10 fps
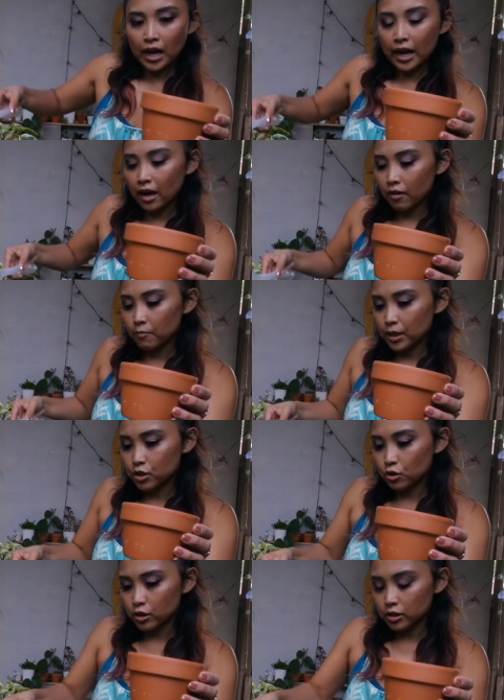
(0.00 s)
I have my
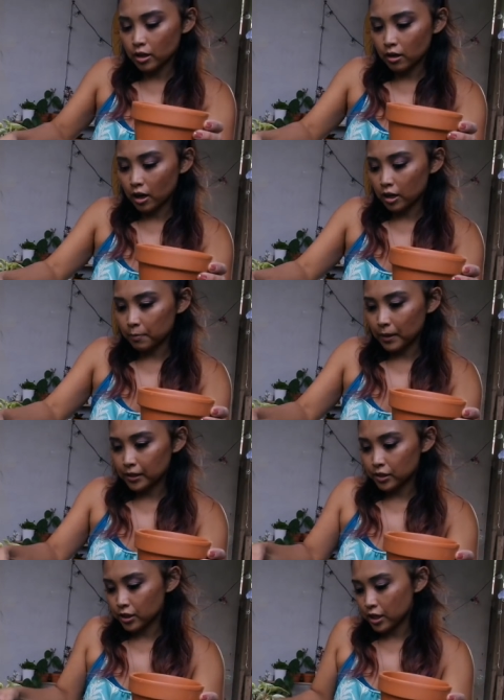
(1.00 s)
short terracotta
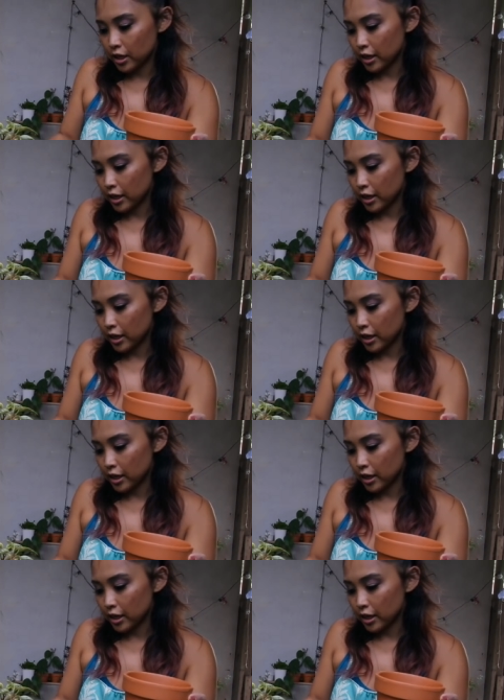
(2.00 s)
planter here,